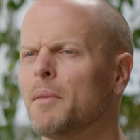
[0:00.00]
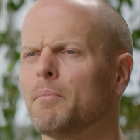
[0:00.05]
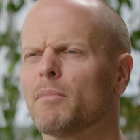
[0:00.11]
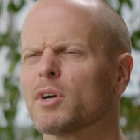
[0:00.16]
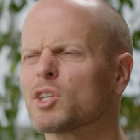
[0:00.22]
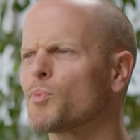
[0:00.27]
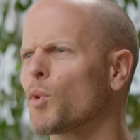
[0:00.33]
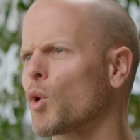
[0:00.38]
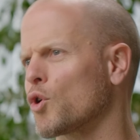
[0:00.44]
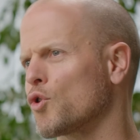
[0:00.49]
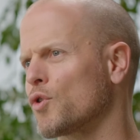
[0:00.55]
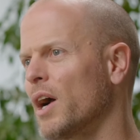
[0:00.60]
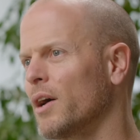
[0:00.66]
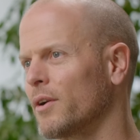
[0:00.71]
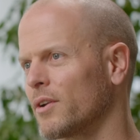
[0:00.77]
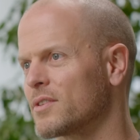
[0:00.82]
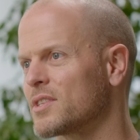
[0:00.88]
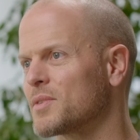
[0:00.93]
Much more
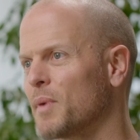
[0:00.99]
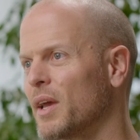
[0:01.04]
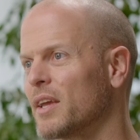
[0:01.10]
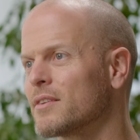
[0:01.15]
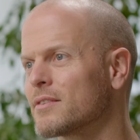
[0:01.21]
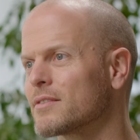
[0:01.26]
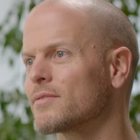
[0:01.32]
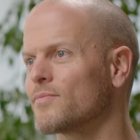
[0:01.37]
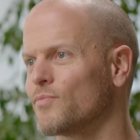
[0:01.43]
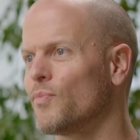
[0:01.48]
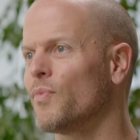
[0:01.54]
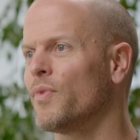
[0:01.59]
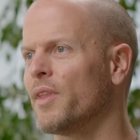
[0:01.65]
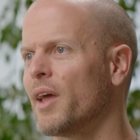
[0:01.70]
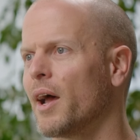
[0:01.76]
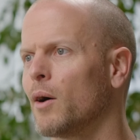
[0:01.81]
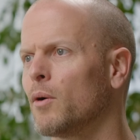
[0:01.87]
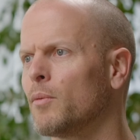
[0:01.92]
crowded space yeah.
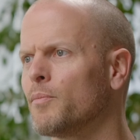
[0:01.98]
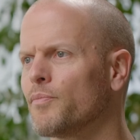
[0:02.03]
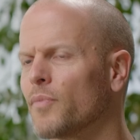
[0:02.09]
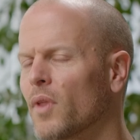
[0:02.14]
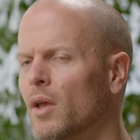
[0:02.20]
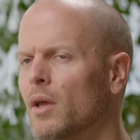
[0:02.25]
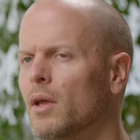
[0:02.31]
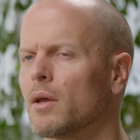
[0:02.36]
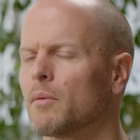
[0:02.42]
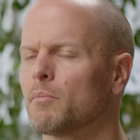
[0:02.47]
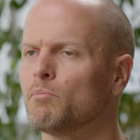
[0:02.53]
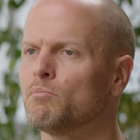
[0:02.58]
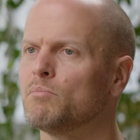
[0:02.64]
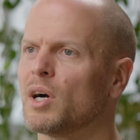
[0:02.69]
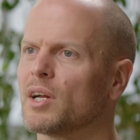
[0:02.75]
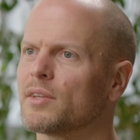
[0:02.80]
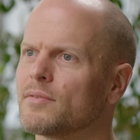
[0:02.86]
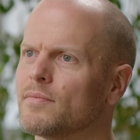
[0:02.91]
now, yeah.
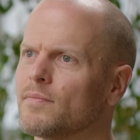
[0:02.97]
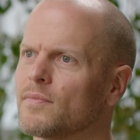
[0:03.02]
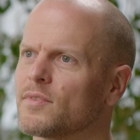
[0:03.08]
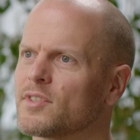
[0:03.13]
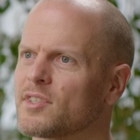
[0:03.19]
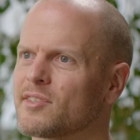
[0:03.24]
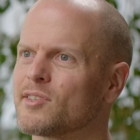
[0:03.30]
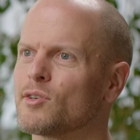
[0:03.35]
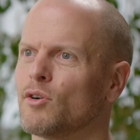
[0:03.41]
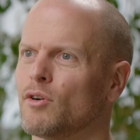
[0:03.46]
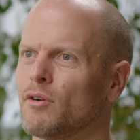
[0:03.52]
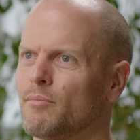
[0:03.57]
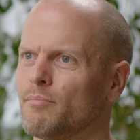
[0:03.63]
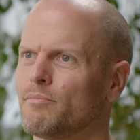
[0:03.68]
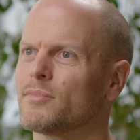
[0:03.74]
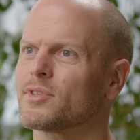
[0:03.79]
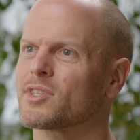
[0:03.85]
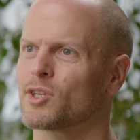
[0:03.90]
but
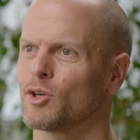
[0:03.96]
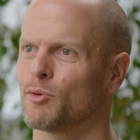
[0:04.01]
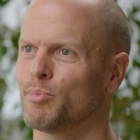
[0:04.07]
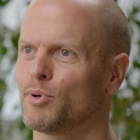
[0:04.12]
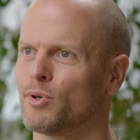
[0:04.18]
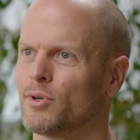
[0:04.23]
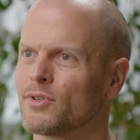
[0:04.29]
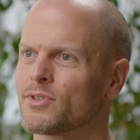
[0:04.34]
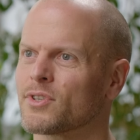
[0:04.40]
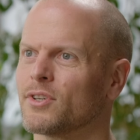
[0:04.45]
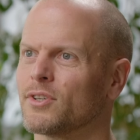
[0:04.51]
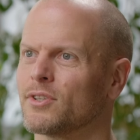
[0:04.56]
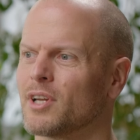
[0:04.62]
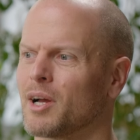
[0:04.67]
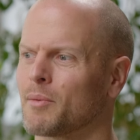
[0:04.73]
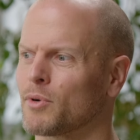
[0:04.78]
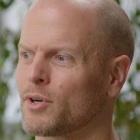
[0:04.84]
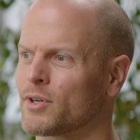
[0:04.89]
still still pulls good
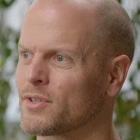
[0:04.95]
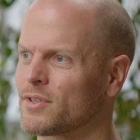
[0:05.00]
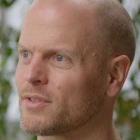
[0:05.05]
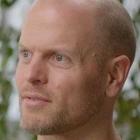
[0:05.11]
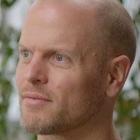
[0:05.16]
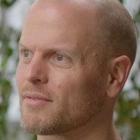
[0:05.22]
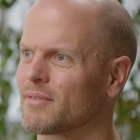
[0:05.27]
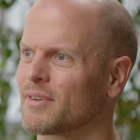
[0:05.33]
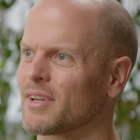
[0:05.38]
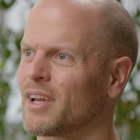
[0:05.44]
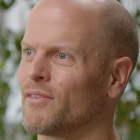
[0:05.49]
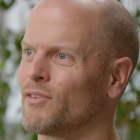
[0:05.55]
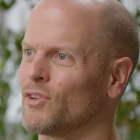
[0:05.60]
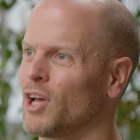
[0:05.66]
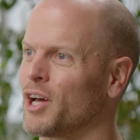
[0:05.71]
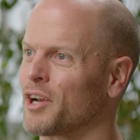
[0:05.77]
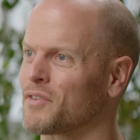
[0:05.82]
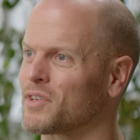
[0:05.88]
numbers. Have a
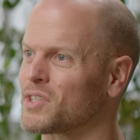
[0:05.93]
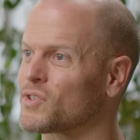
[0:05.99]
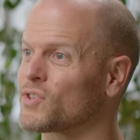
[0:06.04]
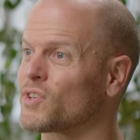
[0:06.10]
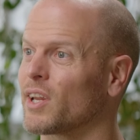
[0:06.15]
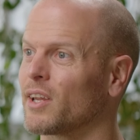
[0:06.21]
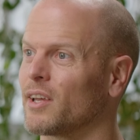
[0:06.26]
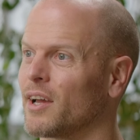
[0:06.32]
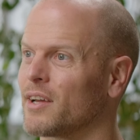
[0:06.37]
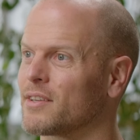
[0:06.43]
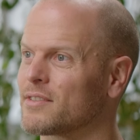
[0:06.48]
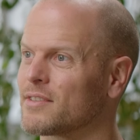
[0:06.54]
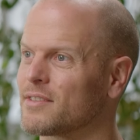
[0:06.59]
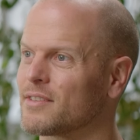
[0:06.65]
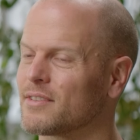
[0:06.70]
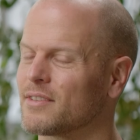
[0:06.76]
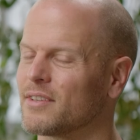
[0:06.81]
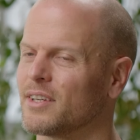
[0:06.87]
lot of interesting
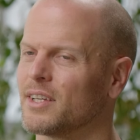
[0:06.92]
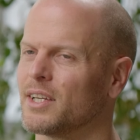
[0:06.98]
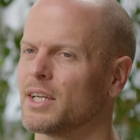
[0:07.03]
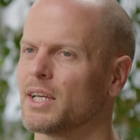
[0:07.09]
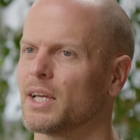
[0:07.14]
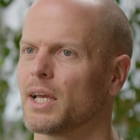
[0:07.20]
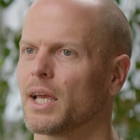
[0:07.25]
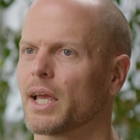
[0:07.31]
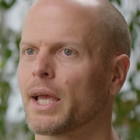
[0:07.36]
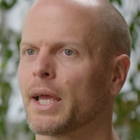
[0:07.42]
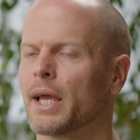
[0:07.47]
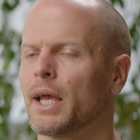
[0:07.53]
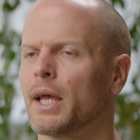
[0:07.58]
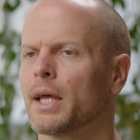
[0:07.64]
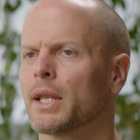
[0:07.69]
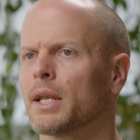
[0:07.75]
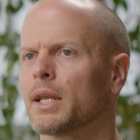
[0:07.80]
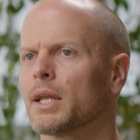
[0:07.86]
guests,
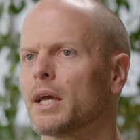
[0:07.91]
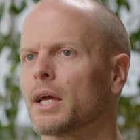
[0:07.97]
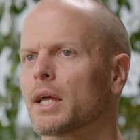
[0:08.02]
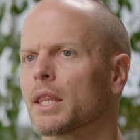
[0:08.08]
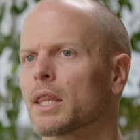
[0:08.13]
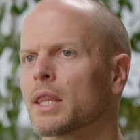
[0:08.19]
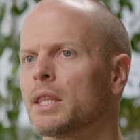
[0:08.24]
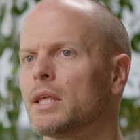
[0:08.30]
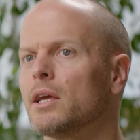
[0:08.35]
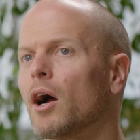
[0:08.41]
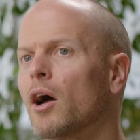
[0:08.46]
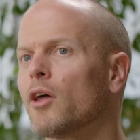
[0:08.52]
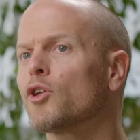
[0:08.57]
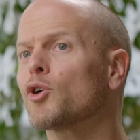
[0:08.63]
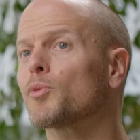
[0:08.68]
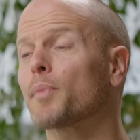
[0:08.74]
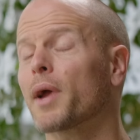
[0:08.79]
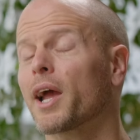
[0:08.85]
and uh, the
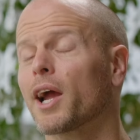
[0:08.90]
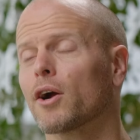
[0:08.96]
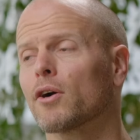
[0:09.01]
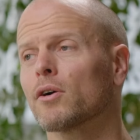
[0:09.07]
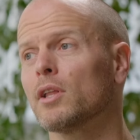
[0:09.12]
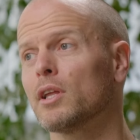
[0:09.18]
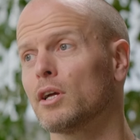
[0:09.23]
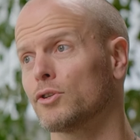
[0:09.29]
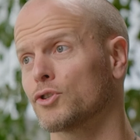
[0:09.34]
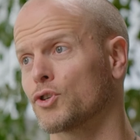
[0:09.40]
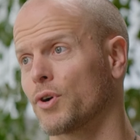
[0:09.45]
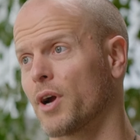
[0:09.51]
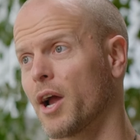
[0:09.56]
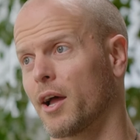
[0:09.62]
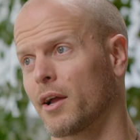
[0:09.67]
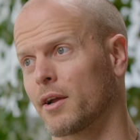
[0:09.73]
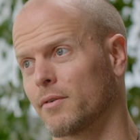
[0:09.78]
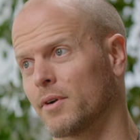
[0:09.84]
other parallel
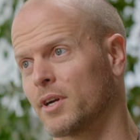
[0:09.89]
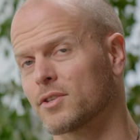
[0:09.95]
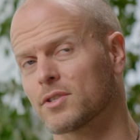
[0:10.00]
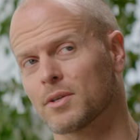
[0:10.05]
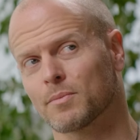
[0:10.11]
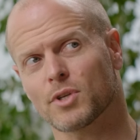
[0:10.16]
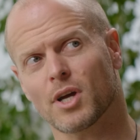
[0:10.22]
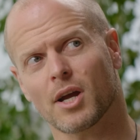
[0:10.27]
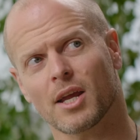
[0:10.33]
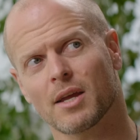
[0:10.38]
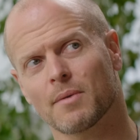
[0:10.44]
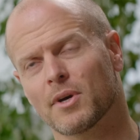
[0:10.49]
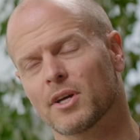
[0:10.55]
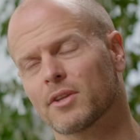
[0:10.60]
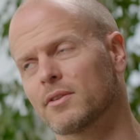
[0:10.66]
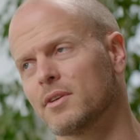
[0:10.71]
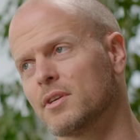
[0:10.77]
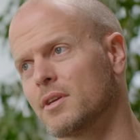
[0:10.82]
track, right? So I'm talking
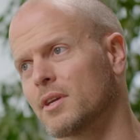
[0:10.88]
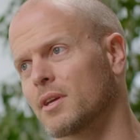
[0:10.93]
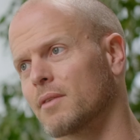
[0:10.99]
about the.